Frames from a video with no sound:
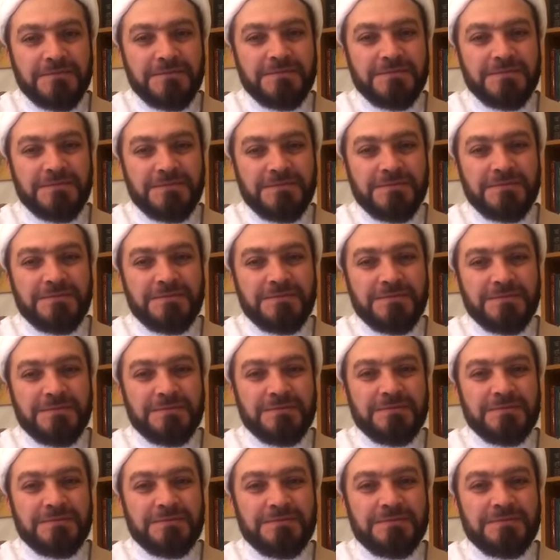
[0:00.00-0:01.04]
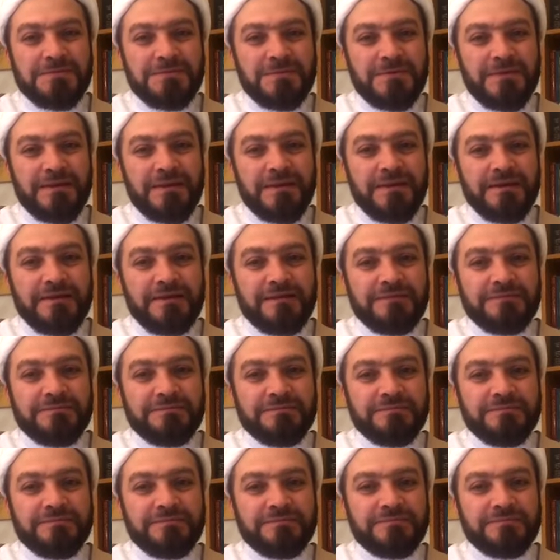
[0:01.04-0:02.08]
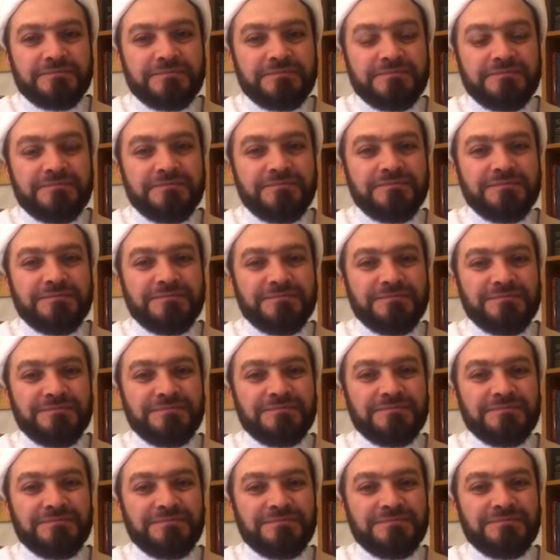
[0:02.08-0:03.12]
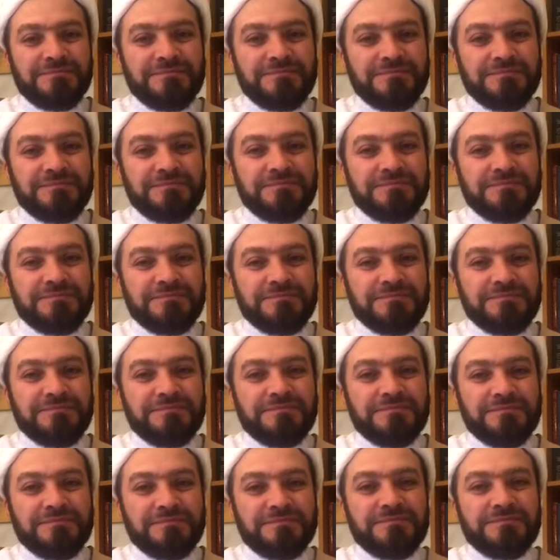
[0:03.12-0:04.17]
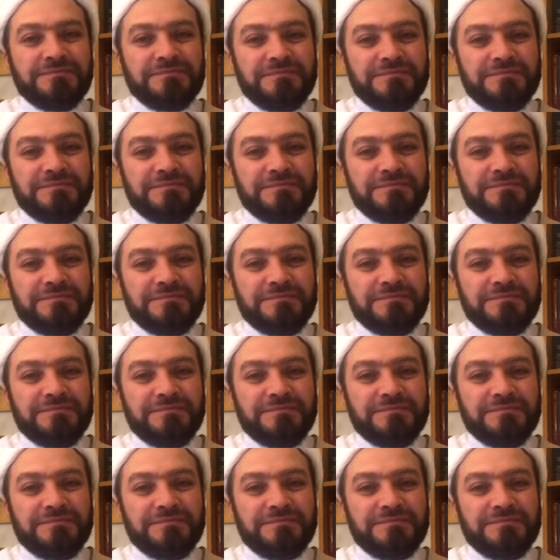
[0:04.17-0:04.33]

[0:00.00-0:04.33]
(silent)